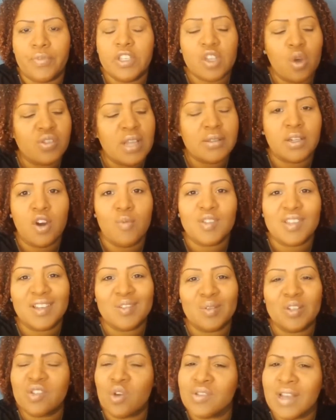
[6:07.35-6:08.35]
This goes out to the
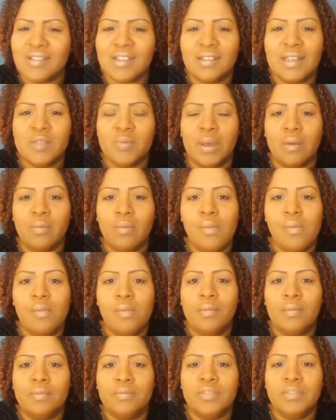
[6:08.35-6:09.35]
homosexual. This goes out to the lesbian.
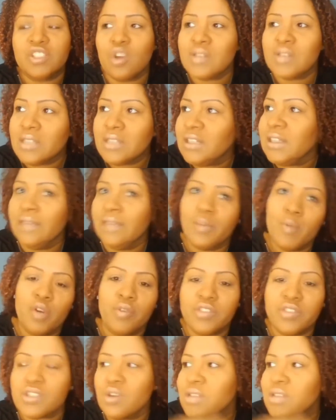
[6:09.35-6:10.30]
This goes out to the thief, the murderer.